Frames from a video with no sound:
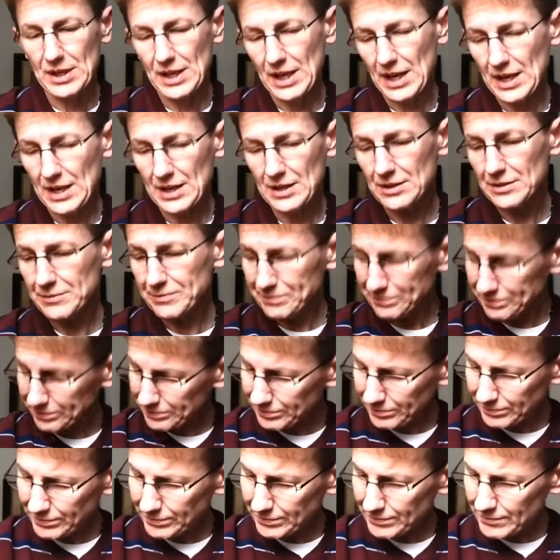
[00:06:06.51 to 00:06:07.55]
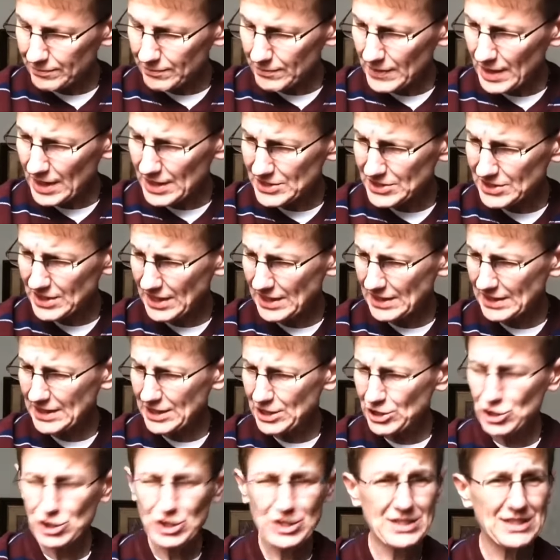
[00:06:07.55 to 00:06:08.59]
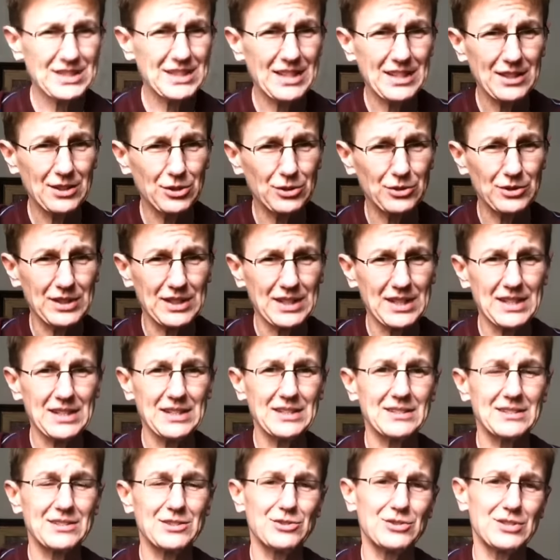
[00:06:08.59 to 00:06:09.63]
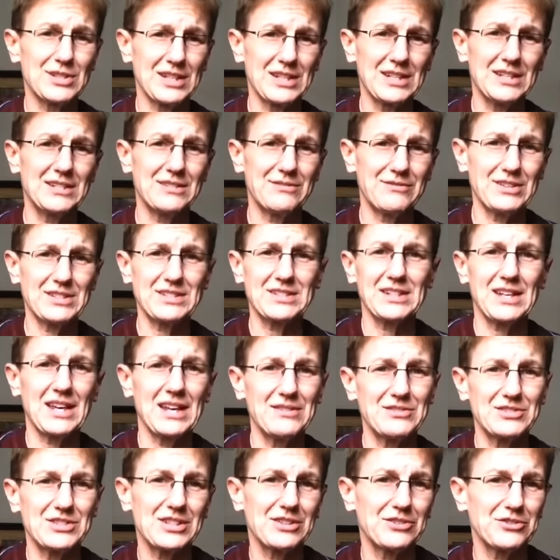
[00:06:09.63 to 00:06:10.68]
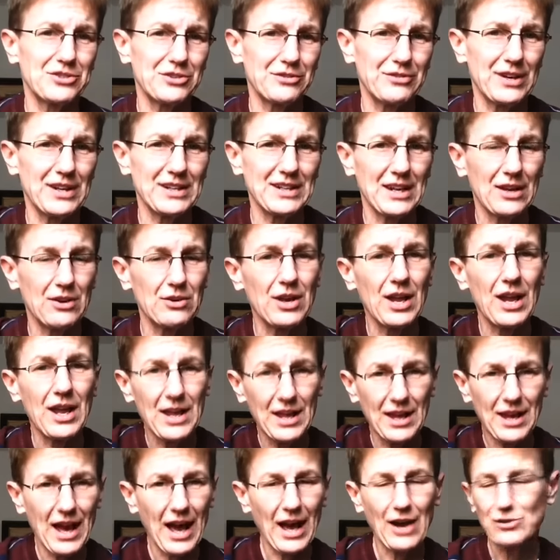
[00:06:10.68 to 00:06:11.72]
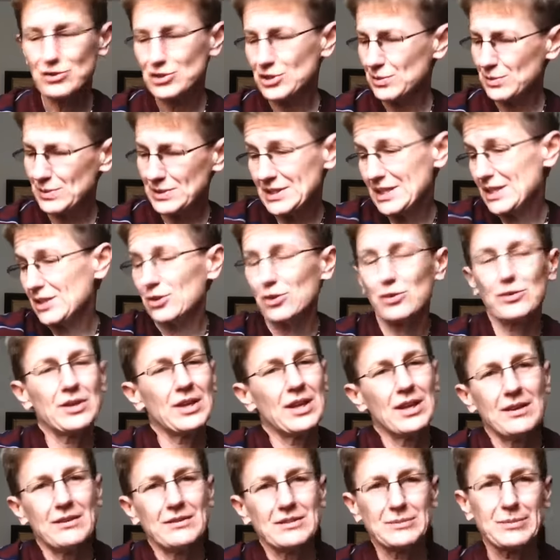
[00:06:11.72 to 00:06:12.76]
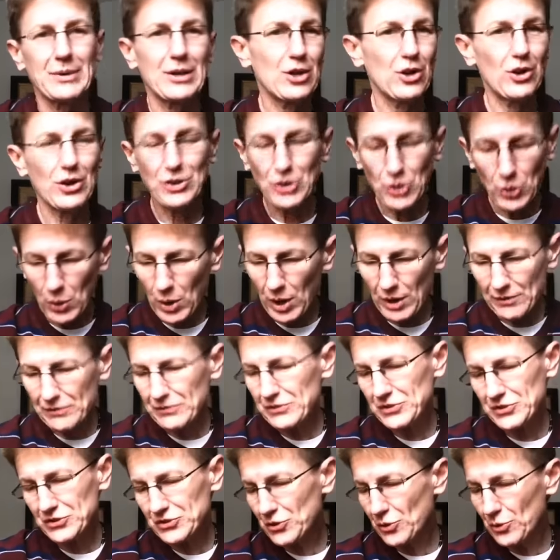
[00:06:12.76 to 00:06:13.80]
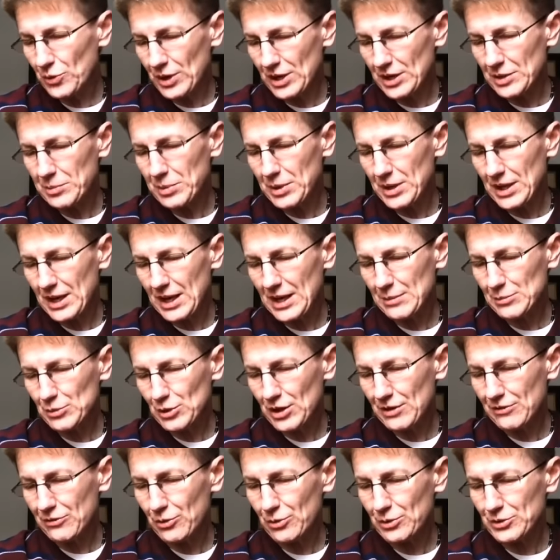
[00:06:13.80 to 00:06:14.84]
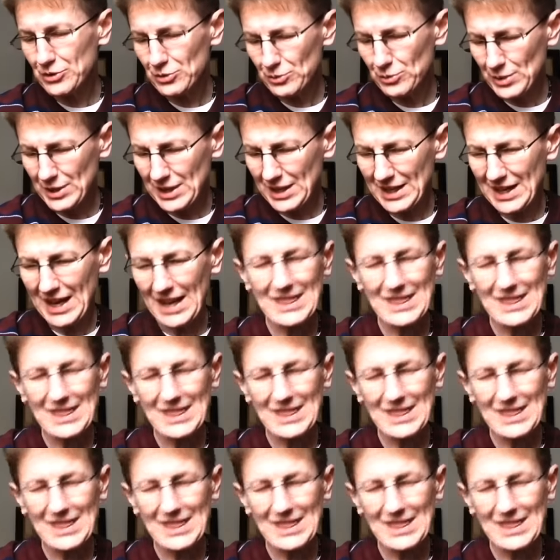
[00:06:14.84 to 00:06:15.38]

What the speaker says: And suddenly she's killed. And he's using his investigative skills to find out how she was killed. It's about all I know of the story, but I am looking forward to reading it.